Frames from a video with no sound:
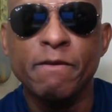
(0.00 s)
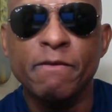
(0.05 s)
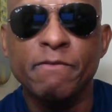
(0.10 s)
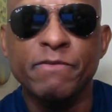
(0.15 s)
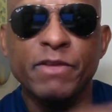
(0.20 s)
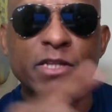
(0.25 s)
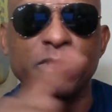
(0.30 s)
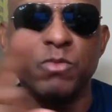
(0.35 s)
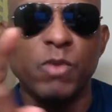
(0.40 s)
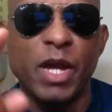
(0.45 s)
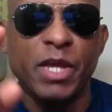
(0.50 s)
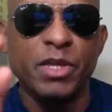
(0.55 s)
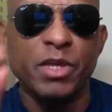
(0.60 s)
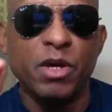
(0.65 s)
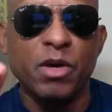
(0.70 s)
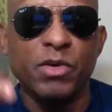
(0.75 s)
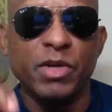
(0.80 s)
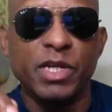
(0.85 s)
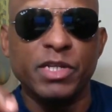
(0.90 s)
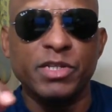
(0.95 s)
That's why you're
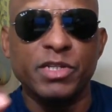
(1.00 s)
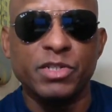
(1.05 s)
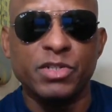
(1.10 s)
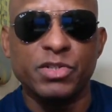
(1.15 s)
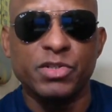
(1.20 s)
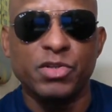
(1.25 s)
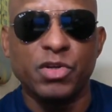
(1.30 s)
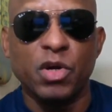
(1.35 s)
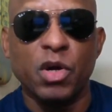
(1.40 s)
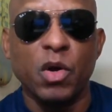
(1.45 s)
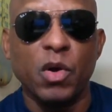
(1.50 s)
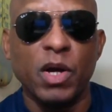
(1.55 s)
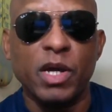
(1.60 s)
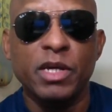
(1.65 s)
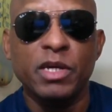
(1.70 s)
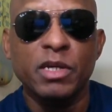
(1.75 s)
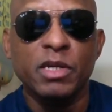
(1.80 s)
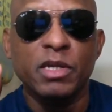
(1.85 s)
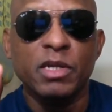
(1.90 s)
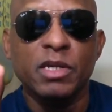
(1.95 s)
going to get destroyed.
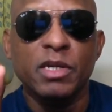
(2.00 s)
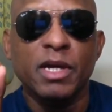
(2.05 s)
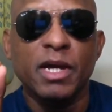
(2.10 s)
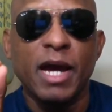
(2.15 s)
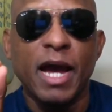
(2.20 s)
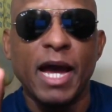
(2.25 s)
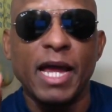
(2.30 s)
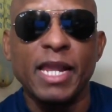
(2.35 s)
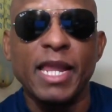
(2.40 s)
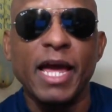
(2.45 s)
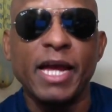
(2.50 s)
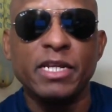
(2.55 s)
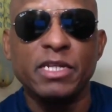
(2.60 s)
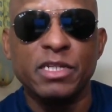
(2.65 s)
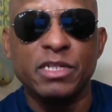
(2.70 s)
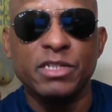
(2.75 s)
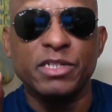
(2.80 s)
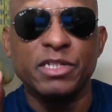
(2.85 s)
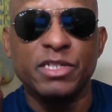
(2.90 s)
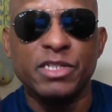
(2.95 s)
I like
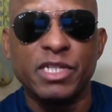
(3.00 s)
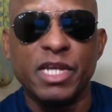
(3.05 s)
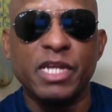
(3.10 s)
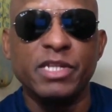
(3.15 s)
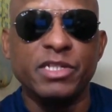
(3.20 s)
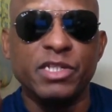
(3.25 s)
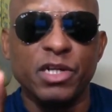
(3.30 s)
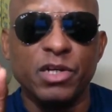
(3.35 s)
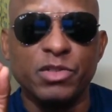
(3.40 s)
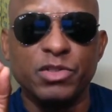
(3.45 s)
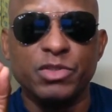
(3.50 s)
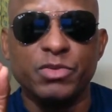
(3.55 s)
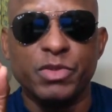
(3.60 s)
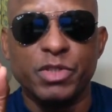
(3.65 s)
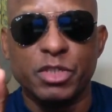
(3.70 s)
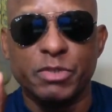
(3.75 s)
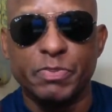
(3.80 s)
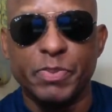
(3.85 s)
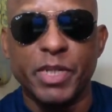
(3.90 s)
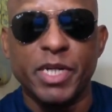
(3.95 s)
DeSantis'
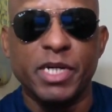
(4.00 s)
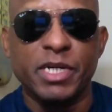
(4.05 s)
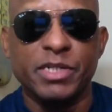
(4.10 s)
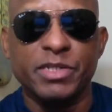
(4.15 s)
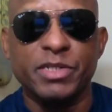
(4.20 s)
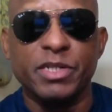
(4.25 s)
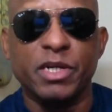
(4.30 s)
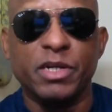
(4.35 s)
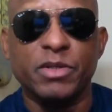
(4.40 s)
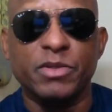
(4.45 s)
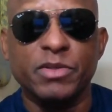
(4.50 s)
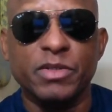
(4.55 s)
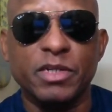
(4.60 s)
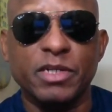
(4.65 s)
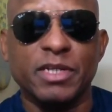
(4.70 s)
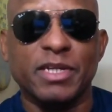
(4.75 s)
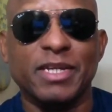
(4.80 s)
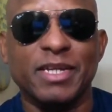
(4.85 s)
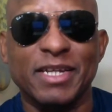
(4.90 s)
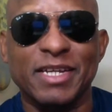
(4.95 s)
response, though.
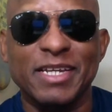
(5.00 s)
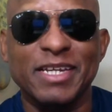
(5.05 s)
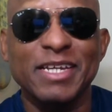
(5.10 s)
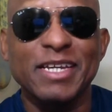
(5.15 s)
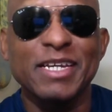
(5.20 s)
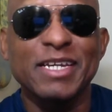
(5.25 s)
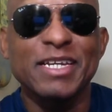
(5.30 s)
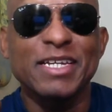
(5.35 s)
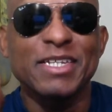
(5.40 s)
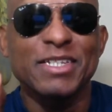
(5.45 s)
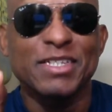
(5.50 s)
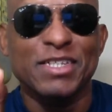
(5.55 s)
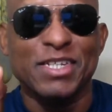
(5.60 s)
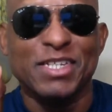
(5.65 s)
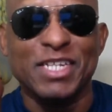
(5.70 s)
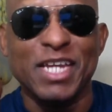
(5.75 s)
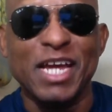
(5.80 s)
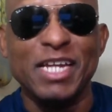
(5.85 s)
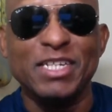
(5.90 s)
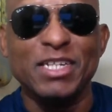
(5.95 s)

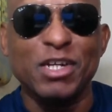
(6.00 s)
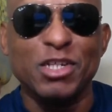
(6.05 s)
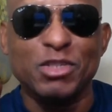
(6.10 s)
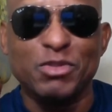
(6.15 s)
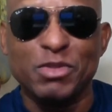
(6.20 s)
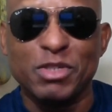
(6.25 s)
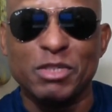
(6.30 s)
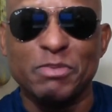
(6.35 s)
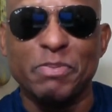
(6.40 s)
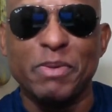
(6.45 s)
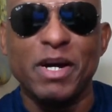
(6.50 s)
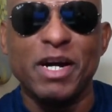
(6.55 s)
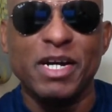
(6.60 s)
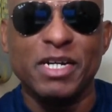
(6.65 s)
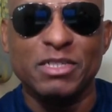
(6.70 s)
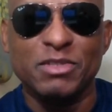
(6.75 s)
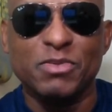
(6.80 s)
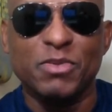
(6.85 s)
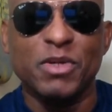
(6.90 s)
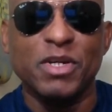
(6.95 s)
DeSantis'
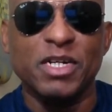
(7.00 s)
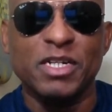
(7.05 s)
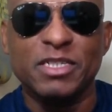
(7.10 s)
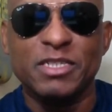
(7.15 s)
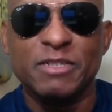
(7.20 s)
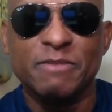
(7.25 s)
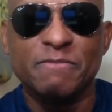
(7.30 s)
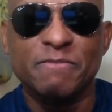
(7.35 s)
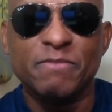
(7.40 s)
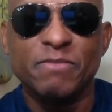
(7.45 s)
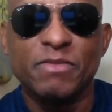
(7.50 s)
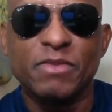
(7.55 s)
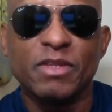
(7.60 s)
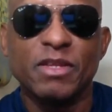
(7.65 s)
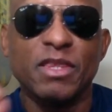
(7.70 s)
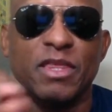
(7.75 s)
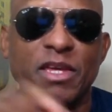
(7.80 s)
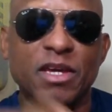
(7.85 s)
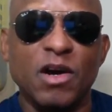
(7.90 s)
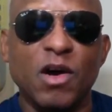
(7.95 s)
response was
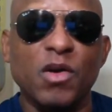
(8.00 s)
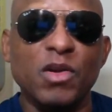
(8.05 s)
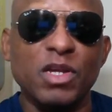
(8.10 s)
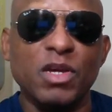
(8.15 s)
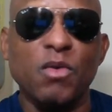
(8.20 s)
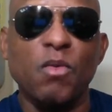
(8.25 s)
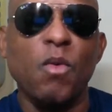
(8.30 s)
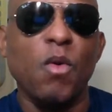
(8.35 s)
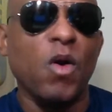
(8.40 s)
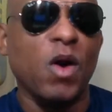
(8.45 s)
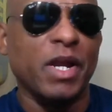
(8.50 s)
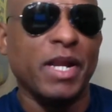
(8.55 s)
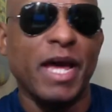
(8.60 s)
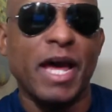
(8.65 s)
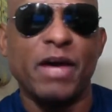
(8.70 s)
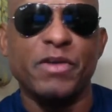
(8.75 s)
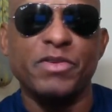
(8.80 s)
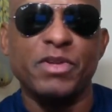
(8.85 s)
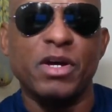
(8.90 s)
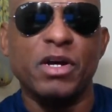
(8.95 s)
the only
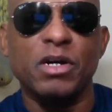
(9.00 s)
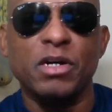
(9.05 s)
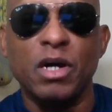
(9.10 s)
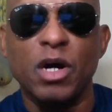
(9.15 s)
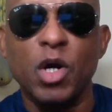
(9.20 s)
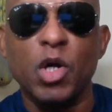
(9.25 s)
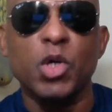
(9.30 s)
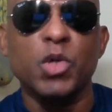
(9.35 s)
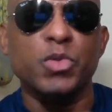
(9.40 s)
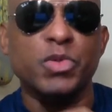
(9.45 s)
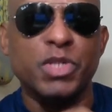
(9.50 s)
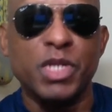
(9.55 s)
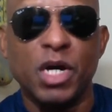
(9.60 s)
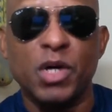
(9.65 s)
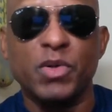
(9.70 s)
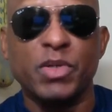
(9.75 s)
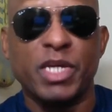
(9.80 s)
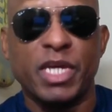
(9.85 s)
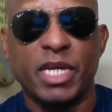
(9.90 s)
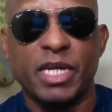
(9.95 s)
worn-out old
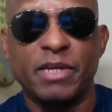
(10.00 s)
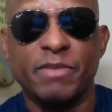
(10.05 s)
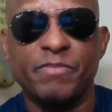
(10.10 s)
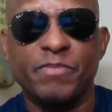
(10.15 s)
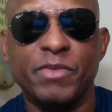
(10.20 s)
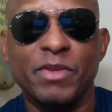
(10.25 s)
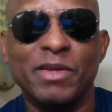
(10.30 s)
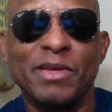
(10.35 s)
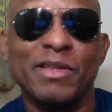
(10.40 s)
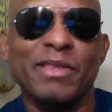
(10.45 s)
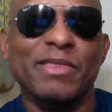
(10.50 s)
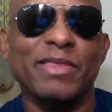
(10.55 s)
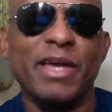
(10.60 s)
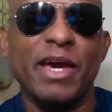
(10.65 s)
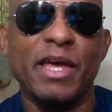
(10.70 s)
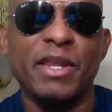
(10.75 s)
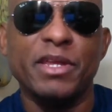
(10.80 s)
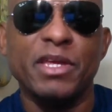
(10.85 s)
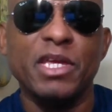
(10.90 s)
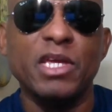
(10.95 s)
donkey
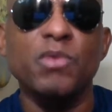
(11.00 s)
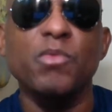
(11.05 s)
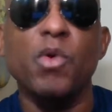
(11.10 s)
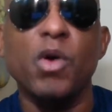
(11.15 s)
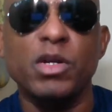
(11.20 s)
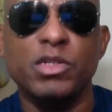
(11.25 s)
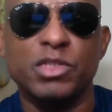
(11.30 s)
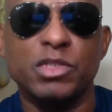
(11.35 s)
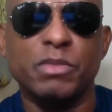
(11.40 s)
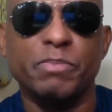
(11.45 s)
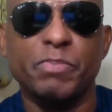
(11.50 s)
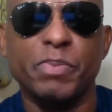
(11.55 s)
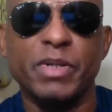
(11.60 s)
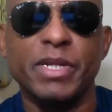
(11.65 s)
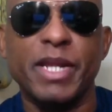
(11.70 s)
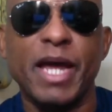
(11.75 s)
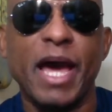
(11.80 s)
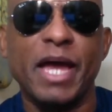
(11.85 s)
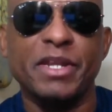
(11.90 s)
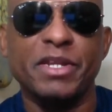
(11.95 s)
that he wants to put
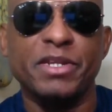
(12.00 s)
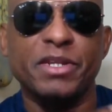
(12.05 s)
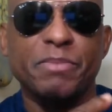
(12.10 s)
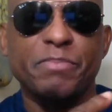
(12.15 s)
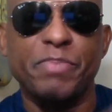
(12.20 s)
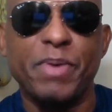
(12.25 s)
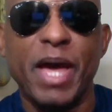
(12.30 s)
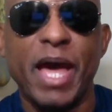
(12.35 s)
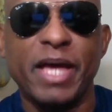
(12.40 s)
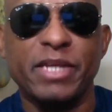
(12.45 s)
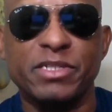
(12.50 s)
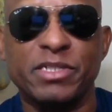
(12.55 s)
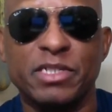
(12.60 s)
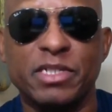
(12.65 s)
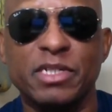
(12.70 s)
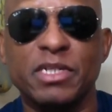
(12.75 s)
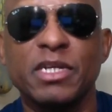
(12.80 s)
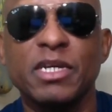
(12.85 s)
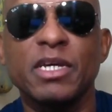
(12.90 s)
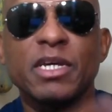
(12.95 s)
out in the
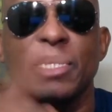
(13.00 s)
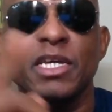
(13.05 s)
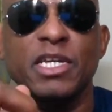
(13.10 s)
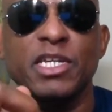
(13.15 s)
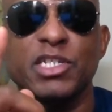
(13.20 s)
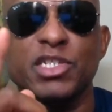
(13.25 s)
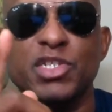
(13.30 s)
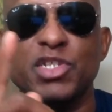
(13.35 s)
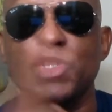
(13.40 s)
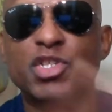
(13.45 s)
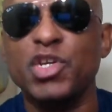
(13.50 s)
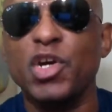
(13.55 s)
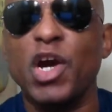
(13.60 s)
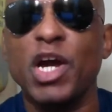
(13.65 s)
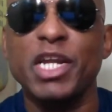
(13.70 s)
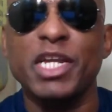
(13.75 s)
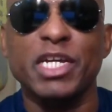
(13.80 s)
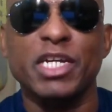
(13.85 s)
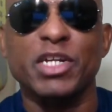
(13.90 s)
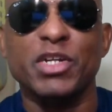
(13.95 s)
pasture is
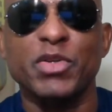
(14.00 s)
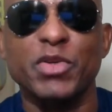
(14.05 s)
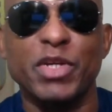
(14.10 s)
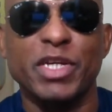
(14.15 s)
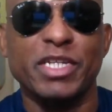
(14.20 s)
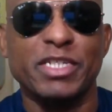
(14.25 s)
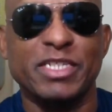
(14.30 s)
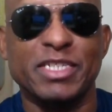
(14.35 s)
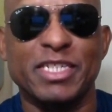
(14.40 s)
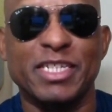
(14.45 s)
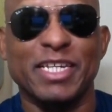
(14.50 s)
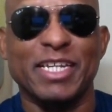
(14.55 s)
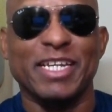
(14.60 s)
Charlie Crist.